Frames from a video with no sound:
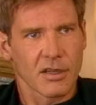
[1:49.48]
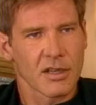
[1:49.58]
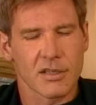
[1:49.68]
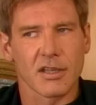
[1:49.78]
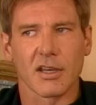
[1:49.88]

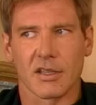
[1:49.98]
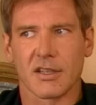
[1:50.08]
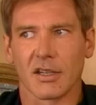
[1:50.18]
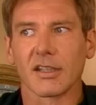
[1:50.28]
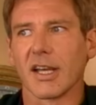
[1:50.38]
it's
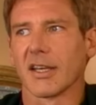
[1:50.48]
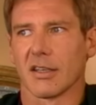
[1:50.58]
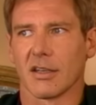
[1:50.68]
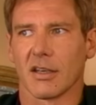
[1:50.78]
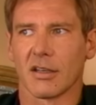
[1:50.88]
unlike
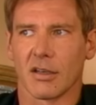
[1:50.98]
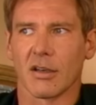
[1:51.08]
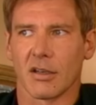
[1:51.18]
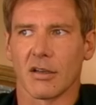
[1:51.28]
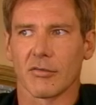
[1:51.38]
the
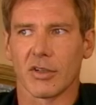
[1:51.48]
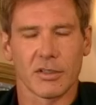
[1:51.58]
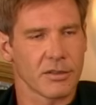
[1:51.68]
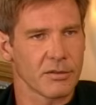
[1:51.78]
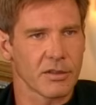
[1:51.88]

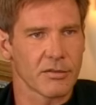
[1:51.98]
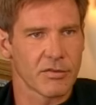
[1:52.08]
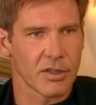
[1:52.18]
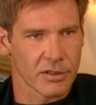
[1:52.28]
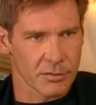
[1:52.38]

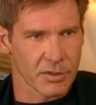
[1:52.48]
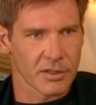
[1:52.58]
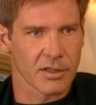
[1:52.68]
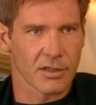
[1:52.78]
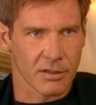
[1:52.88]

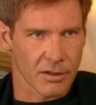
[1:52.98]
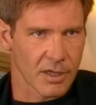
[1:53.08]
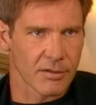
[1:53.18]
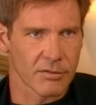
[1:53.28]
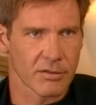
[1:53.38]
vulnerability that you
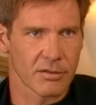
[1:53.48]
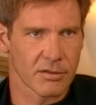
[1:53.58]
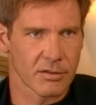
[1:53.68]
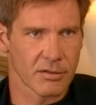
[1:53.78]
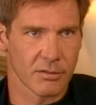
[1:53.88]
have
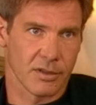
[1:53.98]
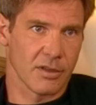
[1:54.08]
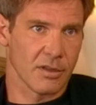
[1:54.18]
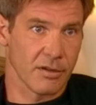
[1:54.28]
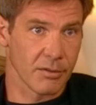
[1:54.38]

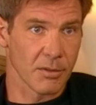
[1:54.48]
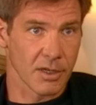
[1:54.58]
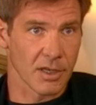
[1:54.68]
with everybody